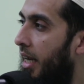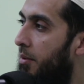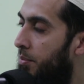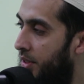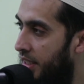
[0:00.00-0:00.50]

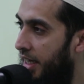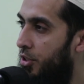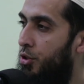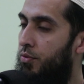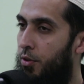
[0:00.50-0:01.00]
It
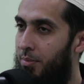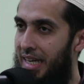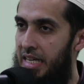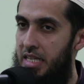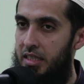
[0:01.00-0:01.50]
protects you from
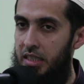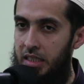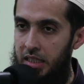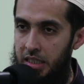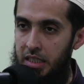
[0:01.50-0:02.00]
illness
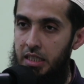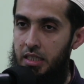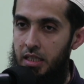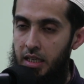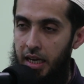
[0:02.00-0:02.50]
and
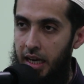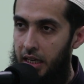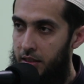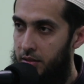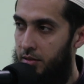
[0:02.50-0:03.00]
disease
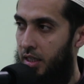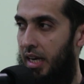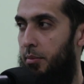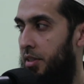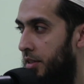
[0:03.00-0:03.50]
and
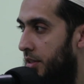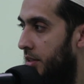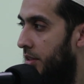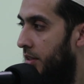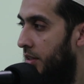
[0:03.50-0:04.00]

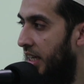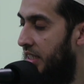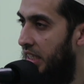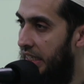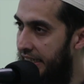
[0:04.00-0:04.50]
calamities.
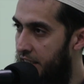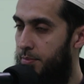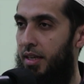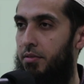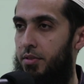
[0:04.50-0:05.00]
That's the
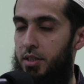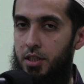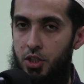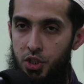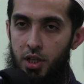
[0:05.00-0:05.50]
least benefit,
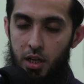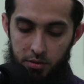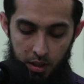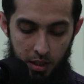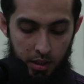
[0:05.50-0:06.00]

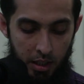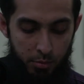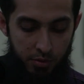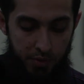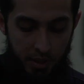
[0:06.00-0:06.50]
inshallah ta'ala. Allahumma